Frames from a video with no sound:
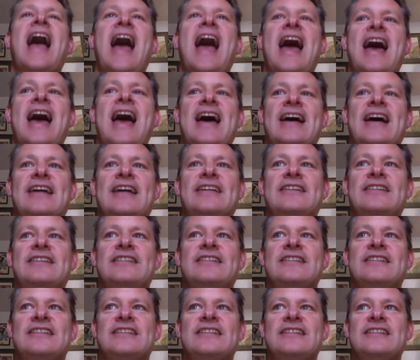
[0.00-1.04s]

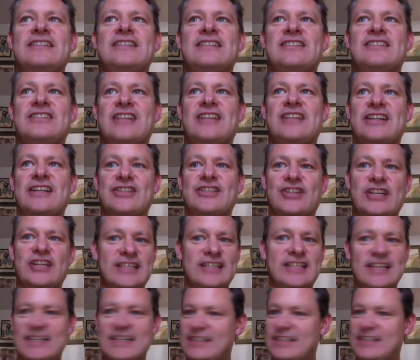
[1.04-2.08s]
And
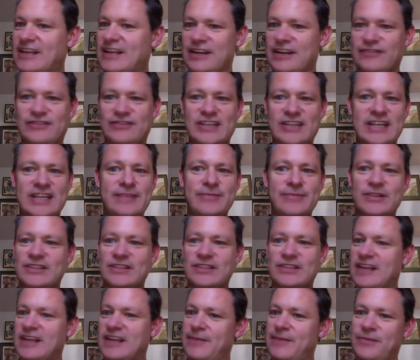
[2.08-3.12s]
essentially these kind of
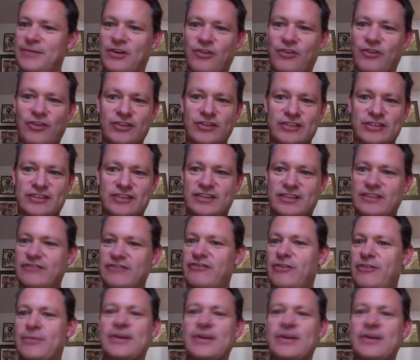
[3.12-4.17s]
demons come across
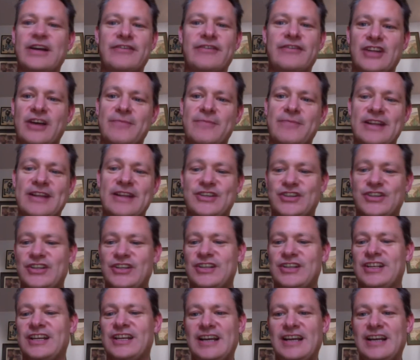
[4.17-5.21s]
from another
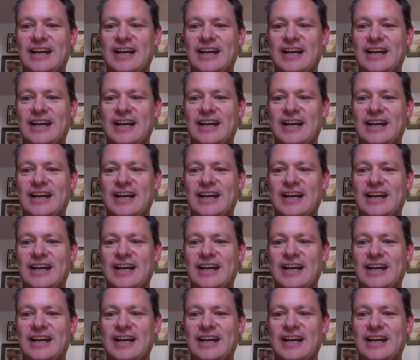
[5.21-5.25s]
dimension,